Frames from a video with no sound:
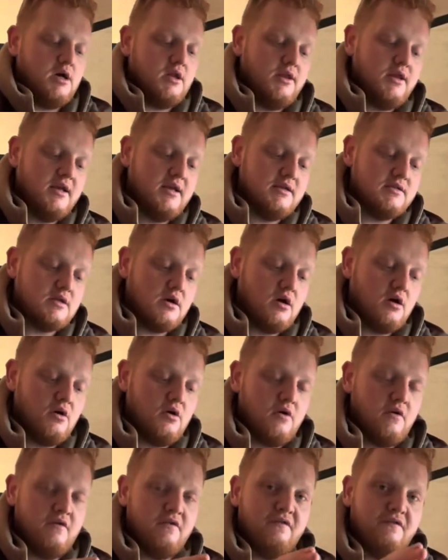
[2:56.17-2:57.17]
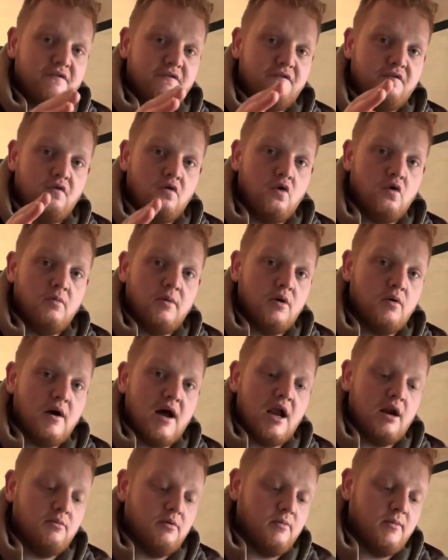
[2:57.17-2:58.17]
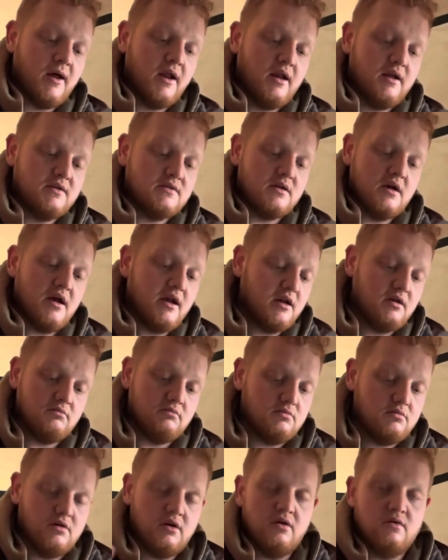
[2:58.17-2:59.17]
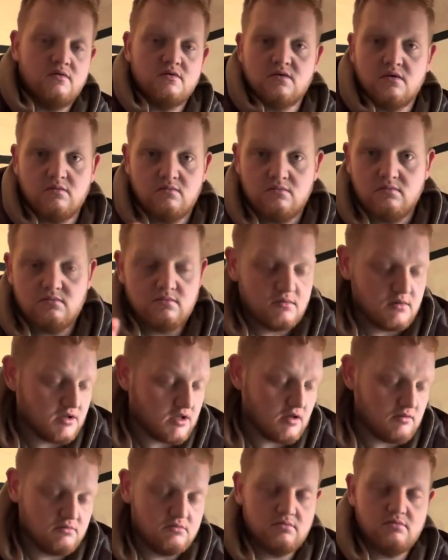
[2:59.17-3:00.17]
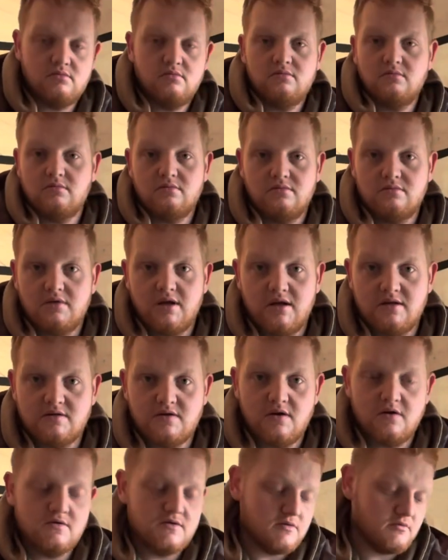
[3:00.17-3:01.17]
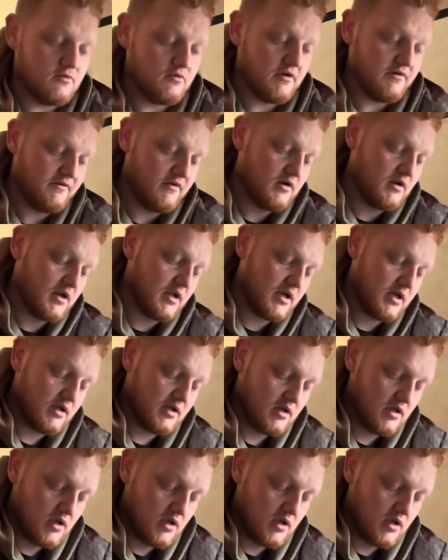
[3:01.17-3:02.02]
These are 4mm halibut pellets. I ain't used them. I don't need to use them or anything like